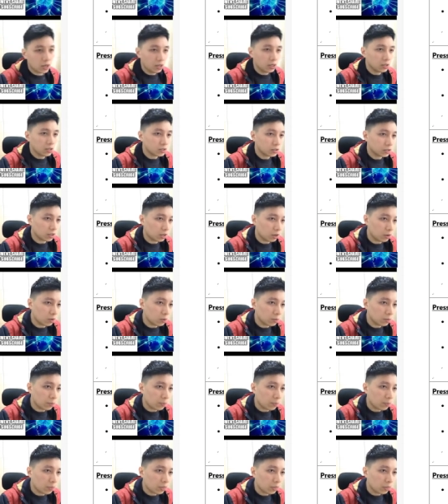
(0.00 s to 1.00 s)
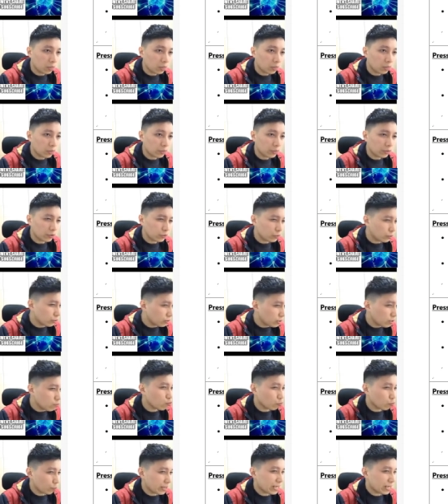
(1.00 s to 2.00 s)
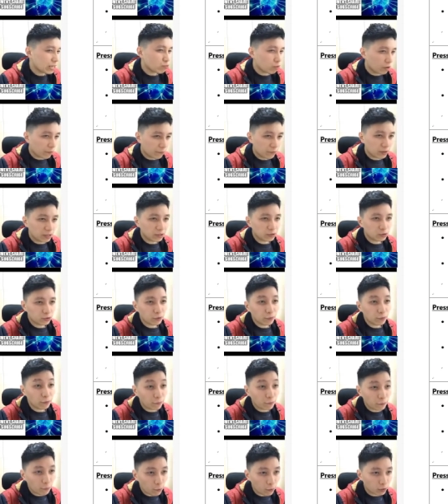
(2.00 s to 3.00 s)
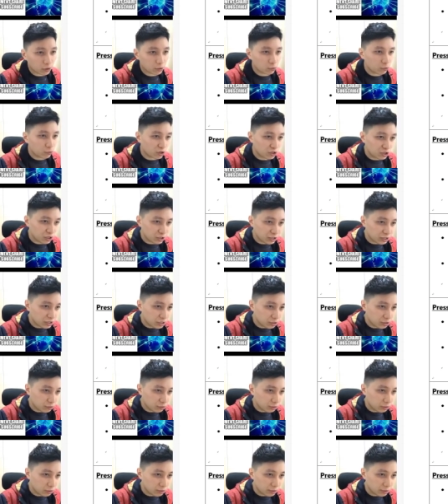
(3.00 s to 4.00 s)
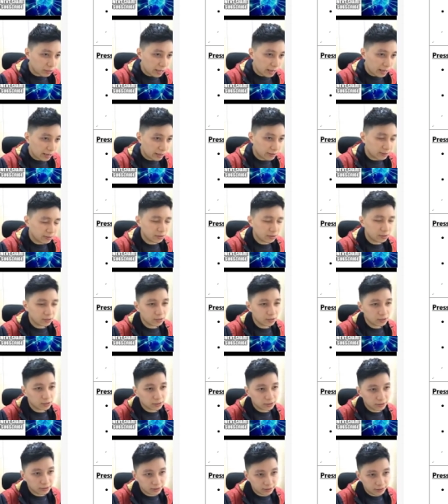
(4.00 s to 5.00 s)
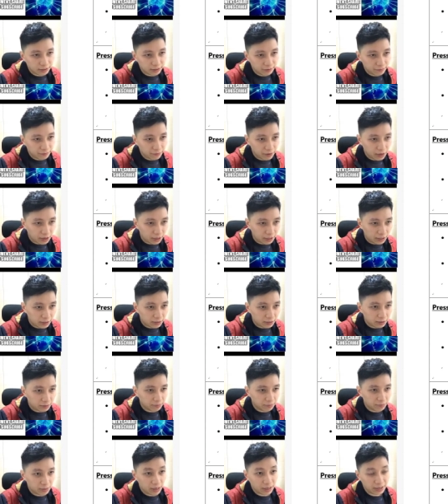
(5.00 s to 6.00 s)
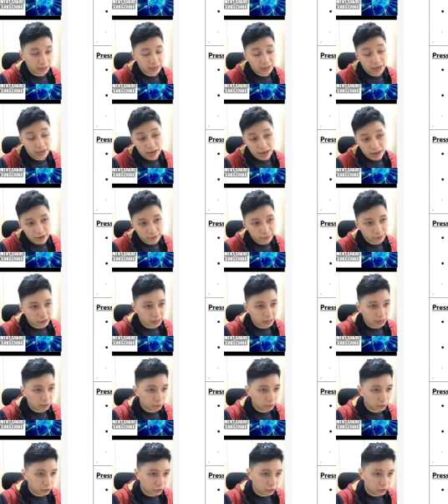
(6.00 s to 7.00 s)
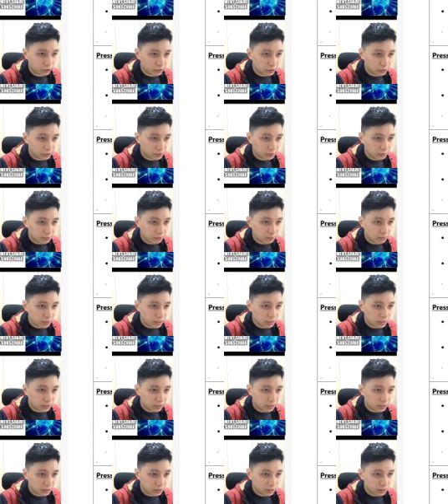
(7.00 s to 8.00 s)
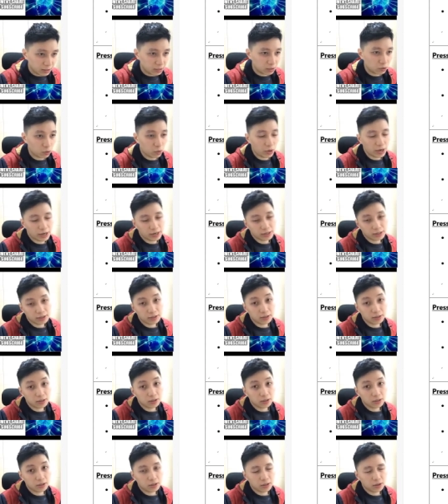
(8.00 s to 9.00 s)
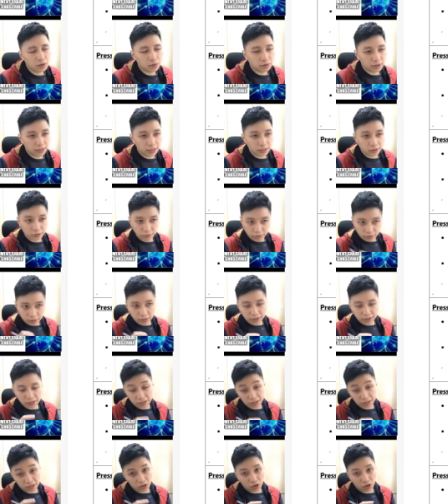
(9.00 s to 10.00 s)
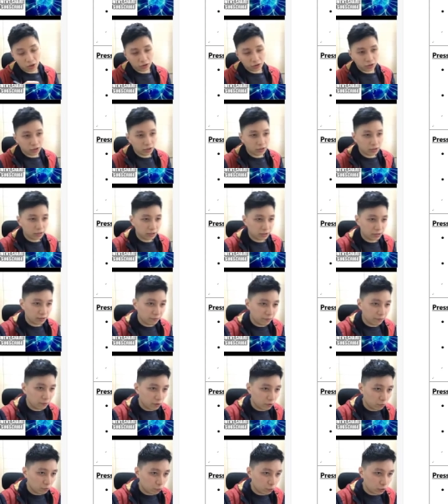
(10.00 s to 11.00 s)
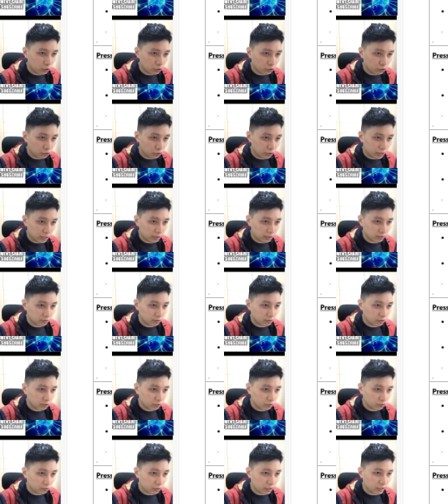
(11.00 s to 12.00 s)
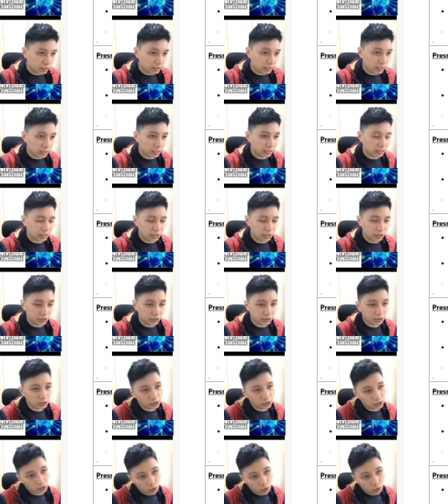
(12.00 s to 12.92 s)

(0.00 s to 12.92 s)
So the unit will be equivalent to force, which is Newton, and divide by area, which is meter square. Okay, so this is the alternative which you can write down here.